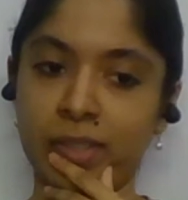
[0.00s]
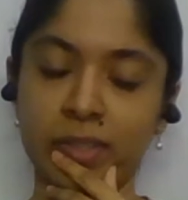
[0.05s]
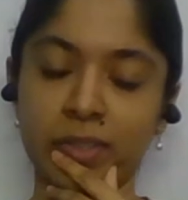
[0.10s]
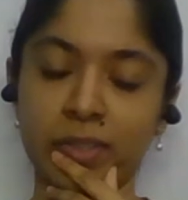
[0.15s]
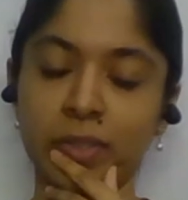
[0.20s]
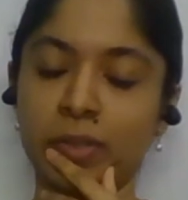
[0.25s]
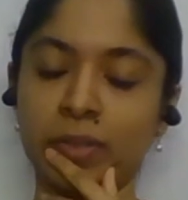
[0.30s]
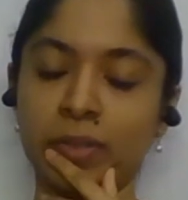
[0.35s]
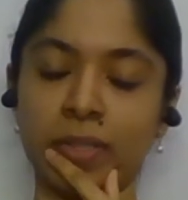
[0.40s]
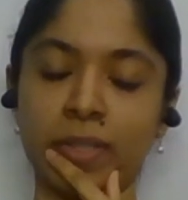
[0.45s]

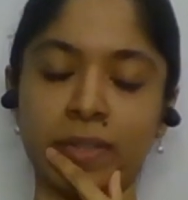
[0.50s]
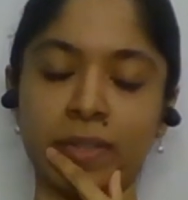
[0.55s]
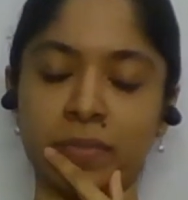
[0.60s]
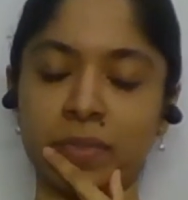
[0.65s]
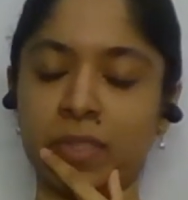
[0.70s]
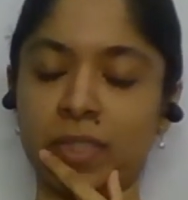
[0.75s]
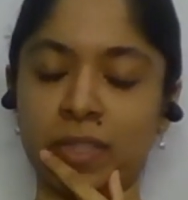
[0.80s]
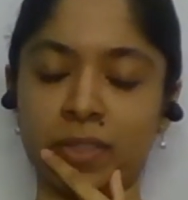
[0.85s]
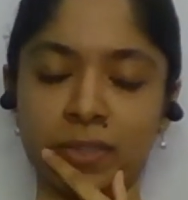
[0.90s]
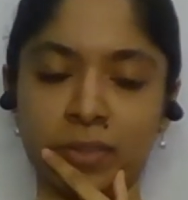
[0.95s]
you
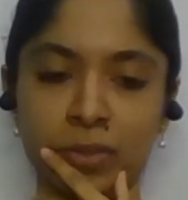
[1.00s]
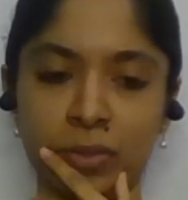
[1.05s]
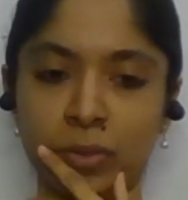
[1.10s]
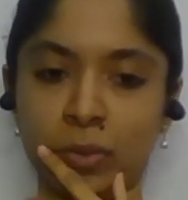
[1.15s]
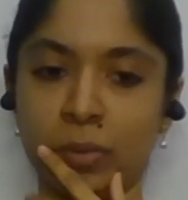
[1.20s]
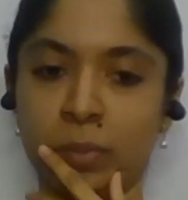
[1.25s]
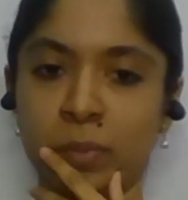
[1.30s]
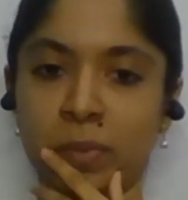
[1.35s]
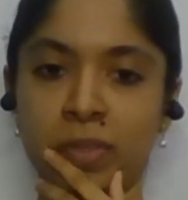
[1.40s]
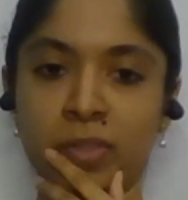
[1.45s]
have done
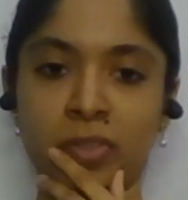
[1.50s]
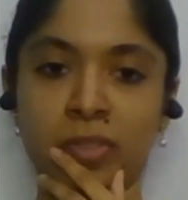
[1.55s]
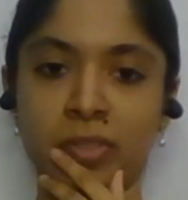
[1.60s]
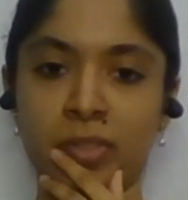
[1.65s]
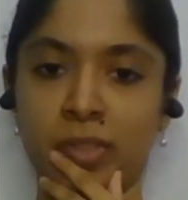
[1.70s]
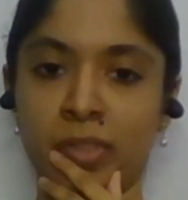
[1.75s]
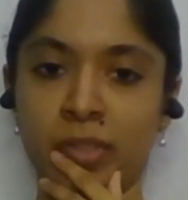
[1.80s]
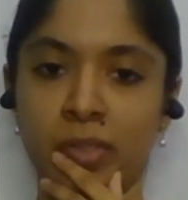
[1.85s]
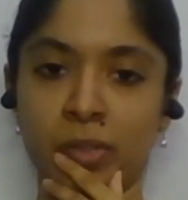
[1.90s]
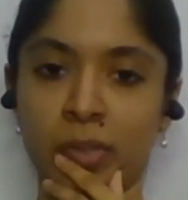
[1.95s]
so much
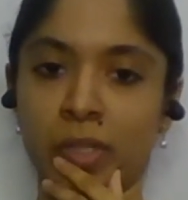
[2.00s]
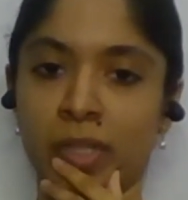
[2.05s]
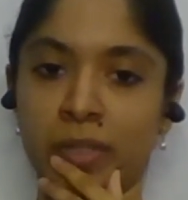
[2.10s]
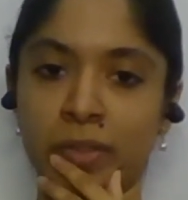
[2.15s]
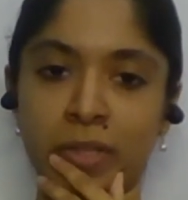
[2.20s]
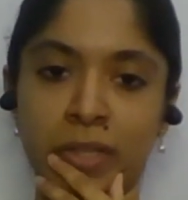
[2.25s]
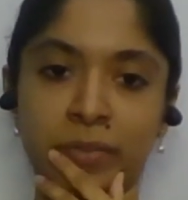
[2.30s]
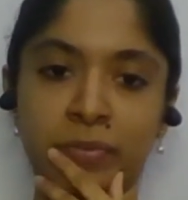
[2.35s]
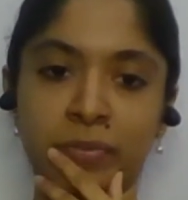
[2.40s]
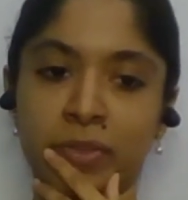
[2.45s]
you know
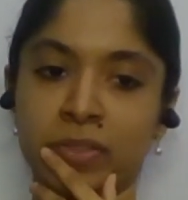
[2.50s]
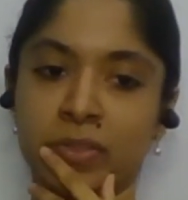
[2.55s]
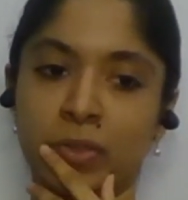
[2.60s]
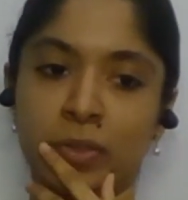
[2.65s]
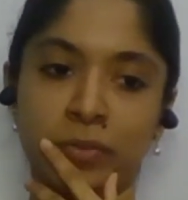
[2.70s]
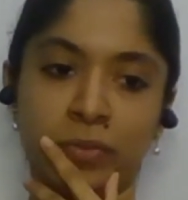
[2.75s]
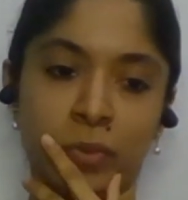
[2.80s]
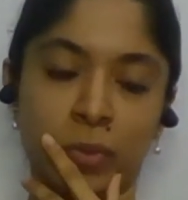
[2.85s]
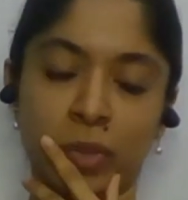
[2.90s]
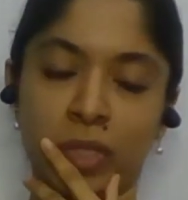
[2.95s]
I, I first
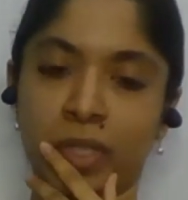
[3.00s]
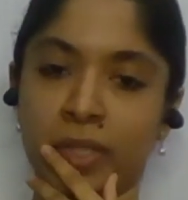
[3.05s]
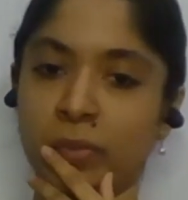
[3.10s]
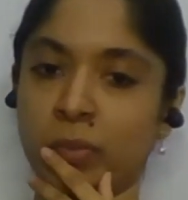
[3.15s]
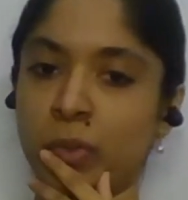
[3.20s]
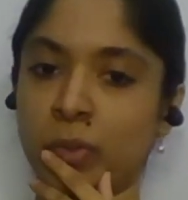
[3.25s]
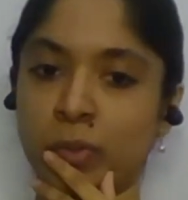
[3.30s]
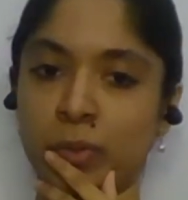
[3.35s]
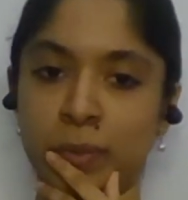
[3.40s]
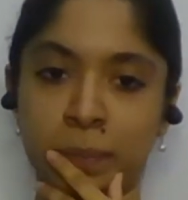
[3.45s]
of all i
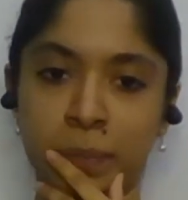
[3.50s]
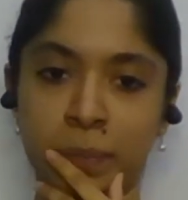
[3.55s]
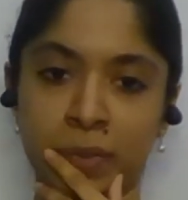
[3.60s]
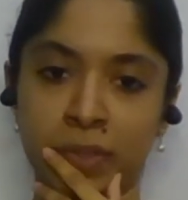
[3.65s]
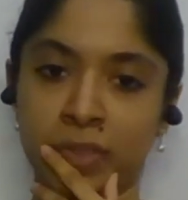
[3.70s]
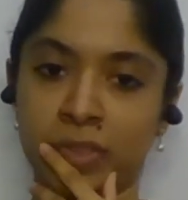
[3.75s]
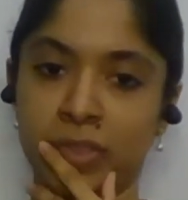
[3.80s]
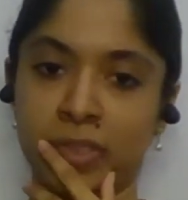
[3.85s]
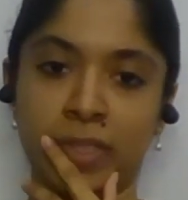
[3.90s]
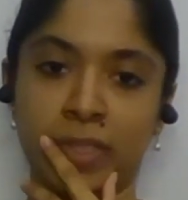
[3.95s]
want to
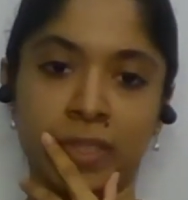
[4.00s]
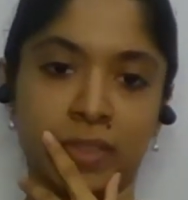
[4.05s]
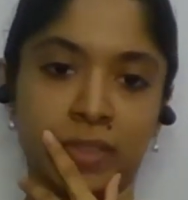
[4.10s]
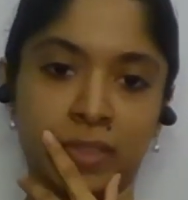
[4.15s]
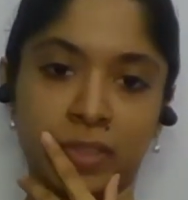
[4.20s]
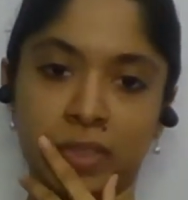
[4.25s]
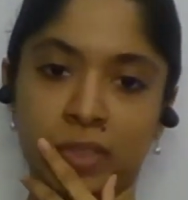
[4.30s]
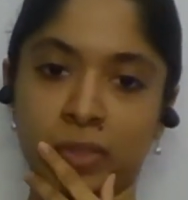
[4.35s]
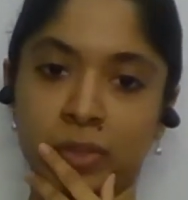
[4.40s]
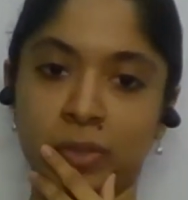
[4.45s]

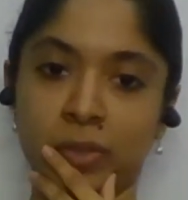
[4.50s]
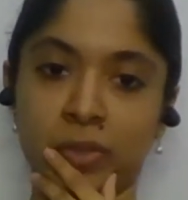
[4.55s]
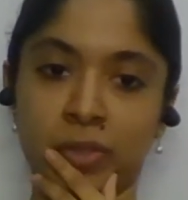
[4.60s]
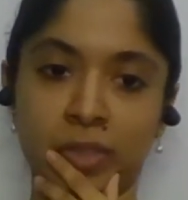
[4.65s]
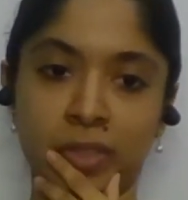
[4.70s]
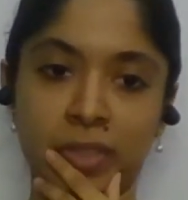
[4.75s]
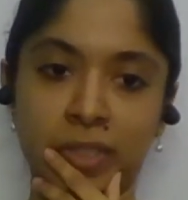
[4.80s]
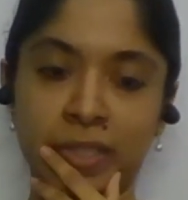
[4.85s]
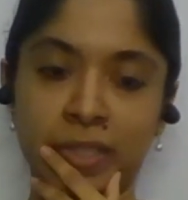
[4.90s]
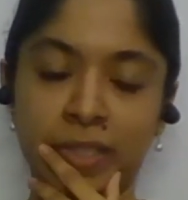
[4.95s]
appreciate you
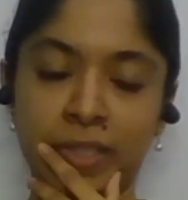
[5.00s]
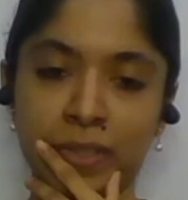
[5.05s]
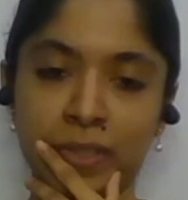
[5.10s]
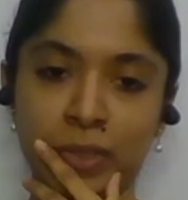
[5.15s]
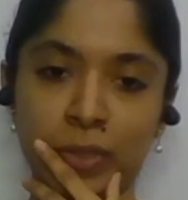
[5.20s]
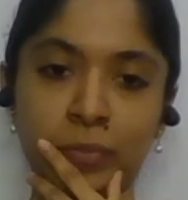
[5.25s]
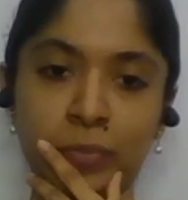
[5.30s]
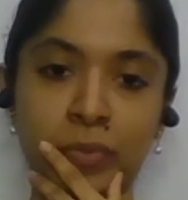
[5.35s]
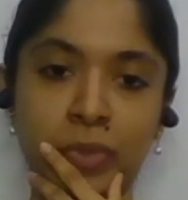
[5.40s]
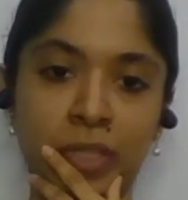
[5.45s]

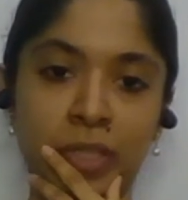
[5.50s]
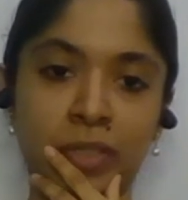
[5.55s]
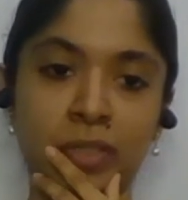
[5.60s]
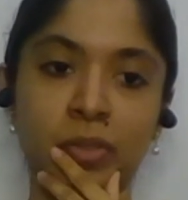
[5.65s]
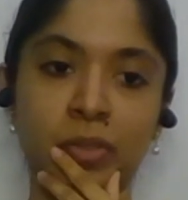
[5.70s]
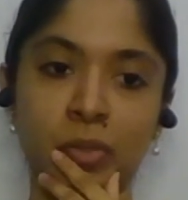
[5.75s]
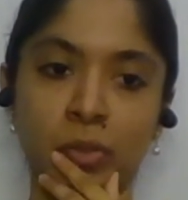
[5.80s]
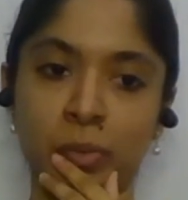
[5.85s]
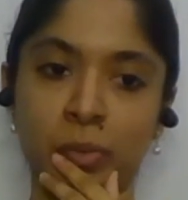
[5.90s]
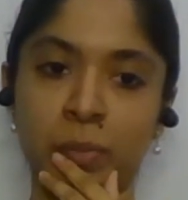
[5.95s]
you've
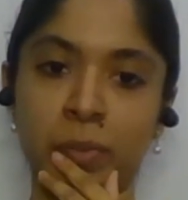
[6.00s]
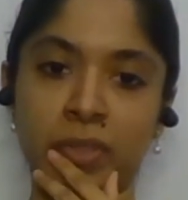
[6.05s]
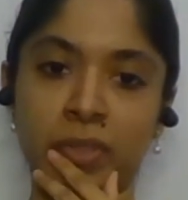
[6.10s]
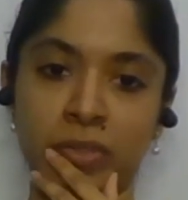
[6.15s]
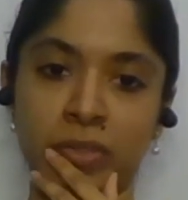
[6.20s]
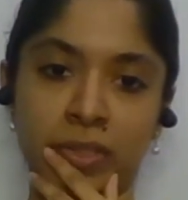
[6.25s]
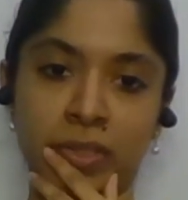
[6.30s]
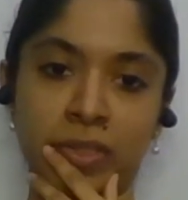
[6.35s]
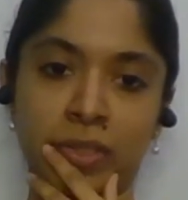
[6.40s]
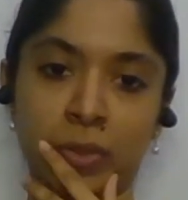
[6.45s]
done so
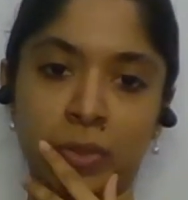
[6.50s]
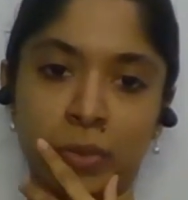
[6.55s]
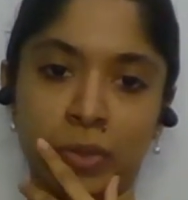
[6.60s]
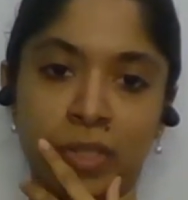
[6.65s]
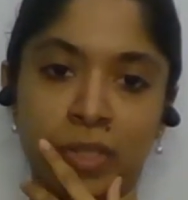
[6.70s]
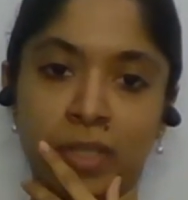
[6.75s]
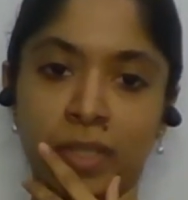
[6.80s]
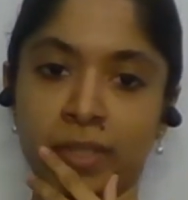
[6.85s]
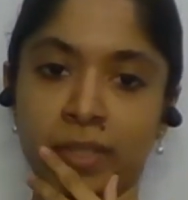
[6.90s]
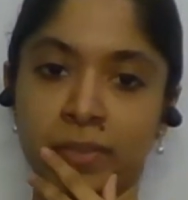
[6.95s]
much in your
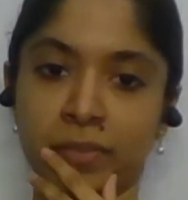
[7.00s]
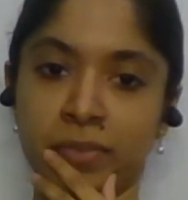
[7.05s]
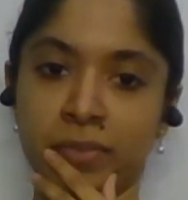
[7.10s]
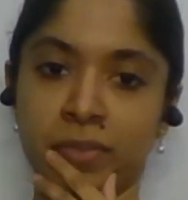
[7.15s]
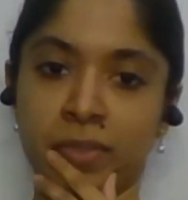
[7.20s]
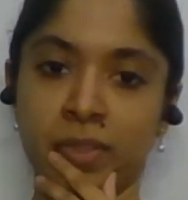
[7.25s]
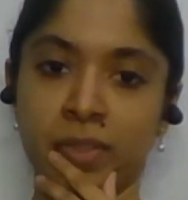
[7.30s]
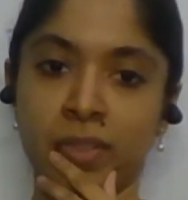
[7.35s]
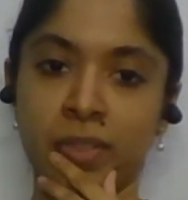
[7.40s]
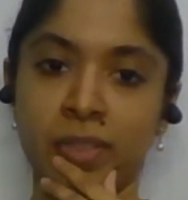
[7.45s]
life
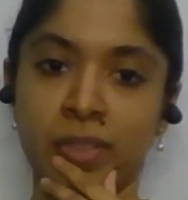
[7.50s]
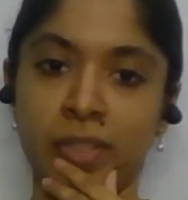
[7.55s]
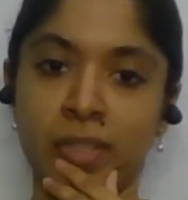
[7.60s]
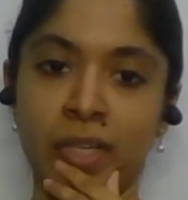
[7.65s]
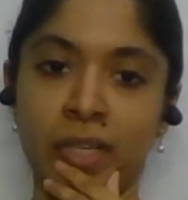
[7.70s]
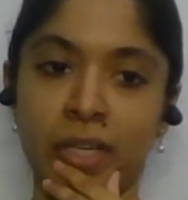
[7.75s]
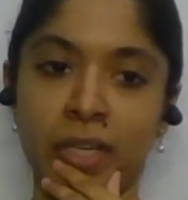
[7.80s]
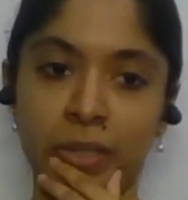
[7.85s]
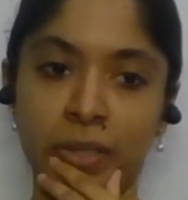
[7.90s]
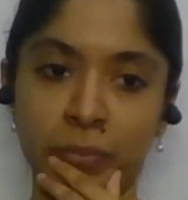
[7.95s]

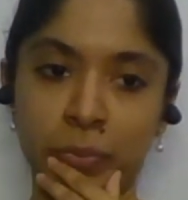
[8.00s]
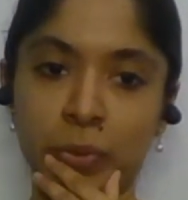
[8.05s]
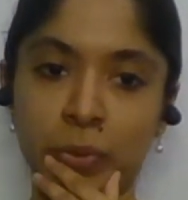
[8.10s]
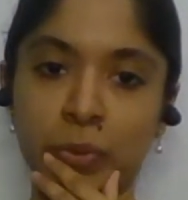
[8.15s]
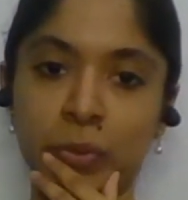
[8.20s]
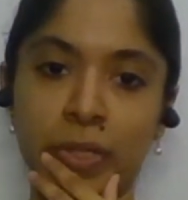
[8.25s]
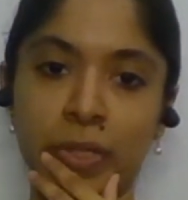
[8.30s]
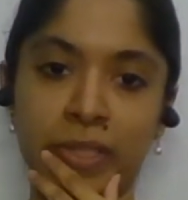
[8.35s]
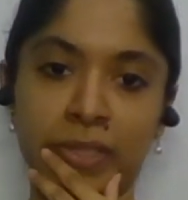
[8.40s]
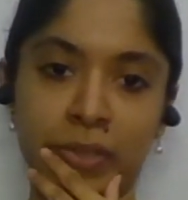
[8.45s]
I
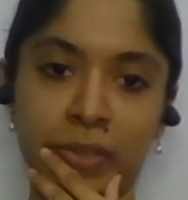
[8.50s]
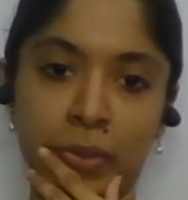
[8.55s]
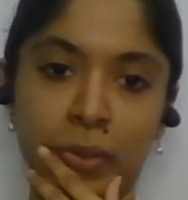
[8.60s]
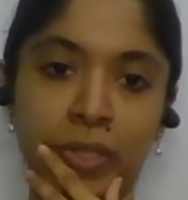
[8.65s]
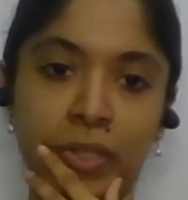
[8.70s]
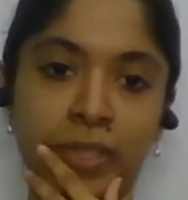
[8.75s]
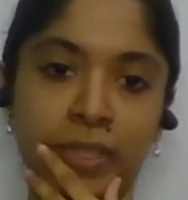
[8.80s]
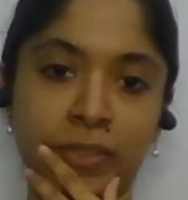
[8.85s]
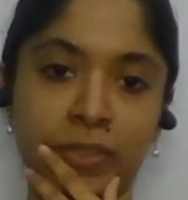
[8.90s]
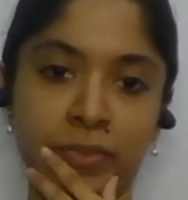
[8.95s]
want to
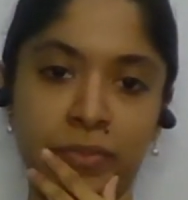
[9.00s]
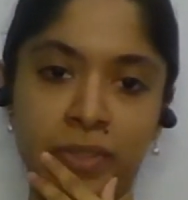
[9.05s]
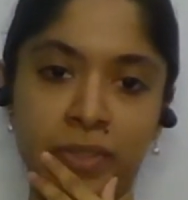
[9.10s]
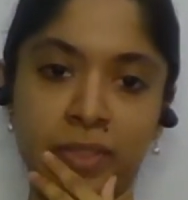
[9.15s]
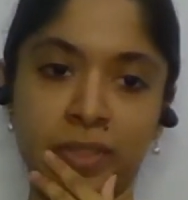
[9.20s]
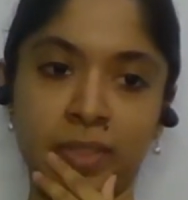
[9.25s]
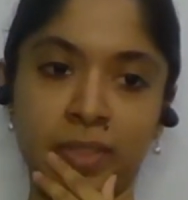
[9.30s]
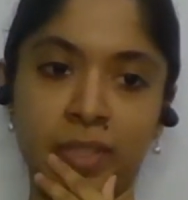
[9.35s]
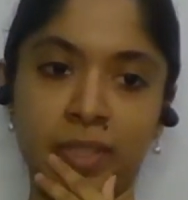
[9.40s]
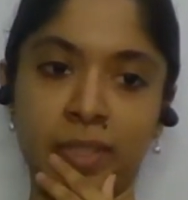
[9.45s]
acknowledge
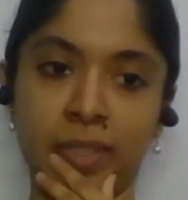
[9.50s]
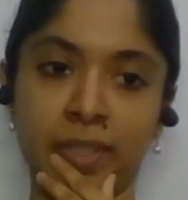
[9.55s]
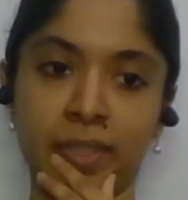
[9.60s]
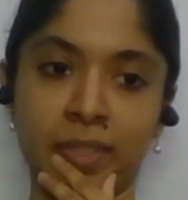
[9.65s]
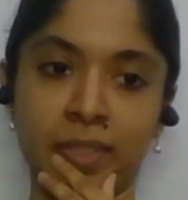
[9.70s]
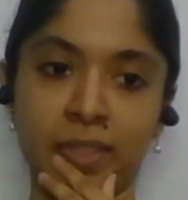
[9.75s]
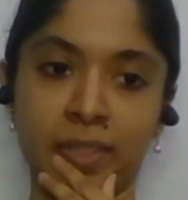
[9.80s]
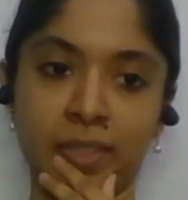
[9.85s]
first, like,